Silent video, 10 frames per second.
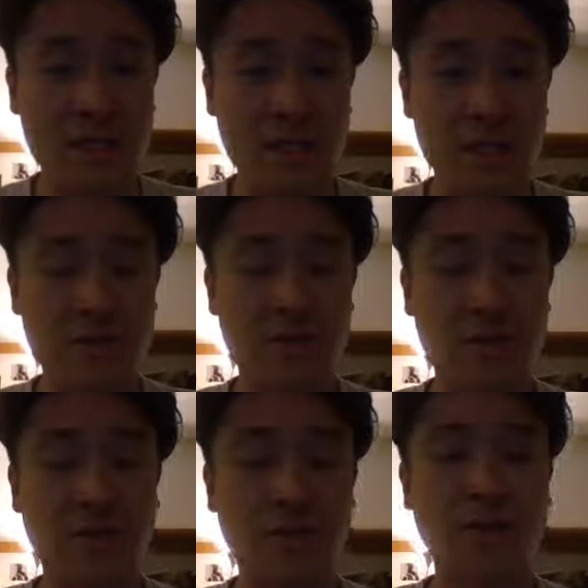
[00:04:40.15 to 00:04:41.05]
So
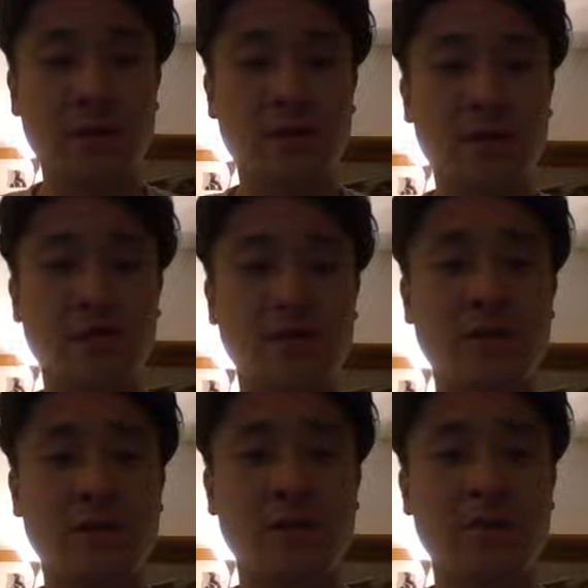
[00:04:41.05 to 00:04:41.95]

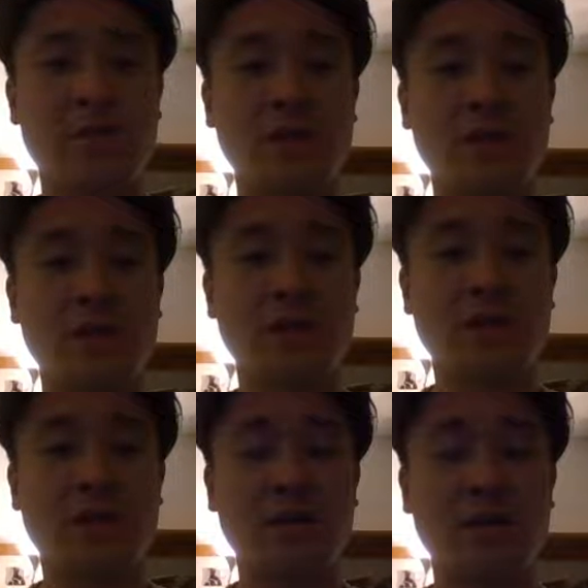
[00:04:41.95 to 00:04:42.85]
let's say
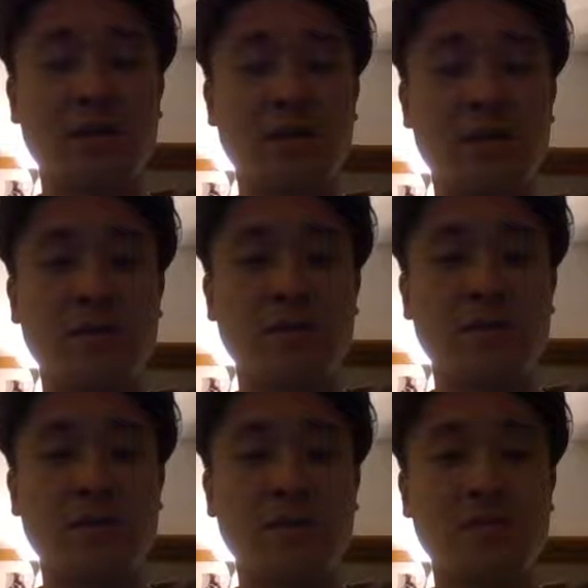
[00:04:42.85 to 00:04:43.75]

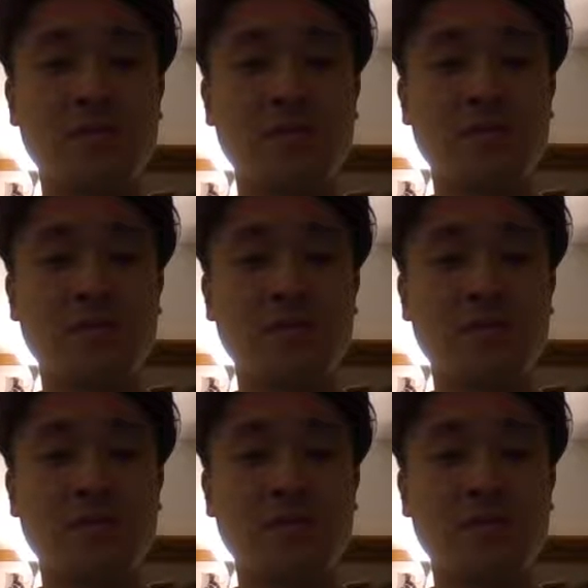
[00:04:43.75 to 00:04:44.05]
BBC